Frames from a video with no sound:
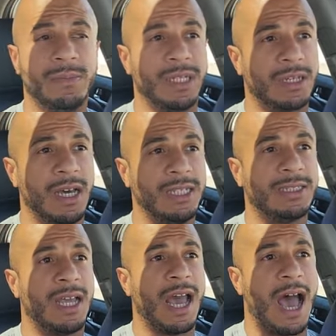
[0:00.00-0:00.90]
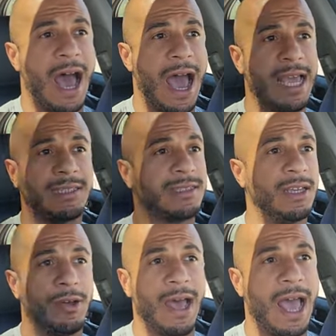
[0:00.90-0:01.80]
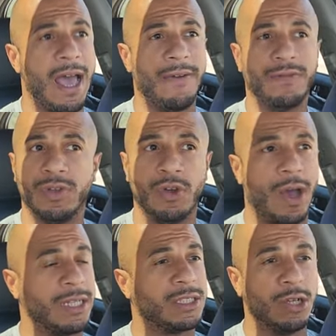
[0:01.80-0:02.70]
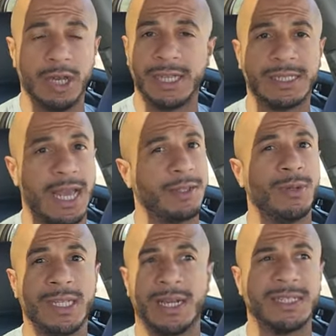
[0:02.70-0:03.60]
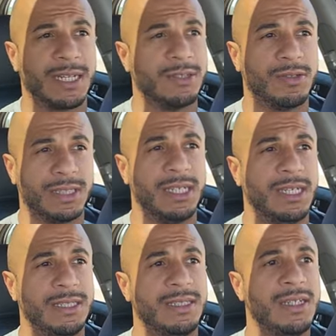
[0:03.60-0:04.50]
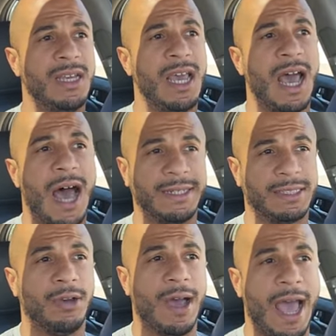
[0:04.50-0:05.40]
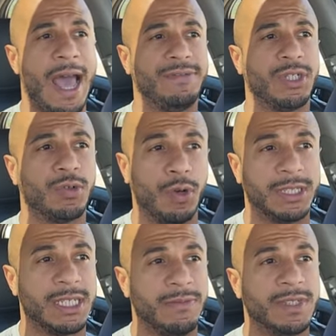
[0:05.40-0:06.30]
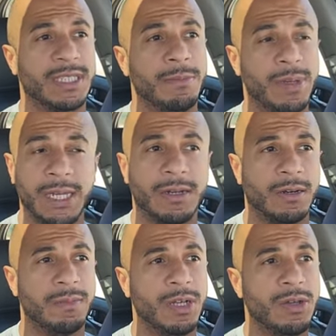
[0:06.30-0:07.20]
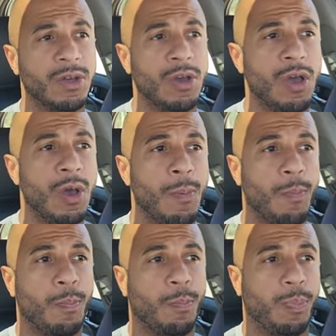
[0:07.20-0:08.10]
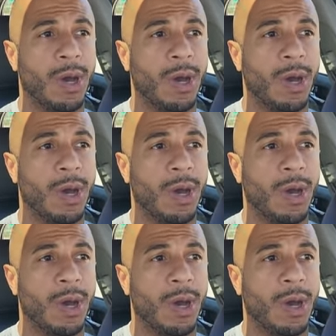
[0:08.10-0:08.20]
because I still have, you know, as good as Edwin de los Santos is, I still have Shakur Stevenson beating him.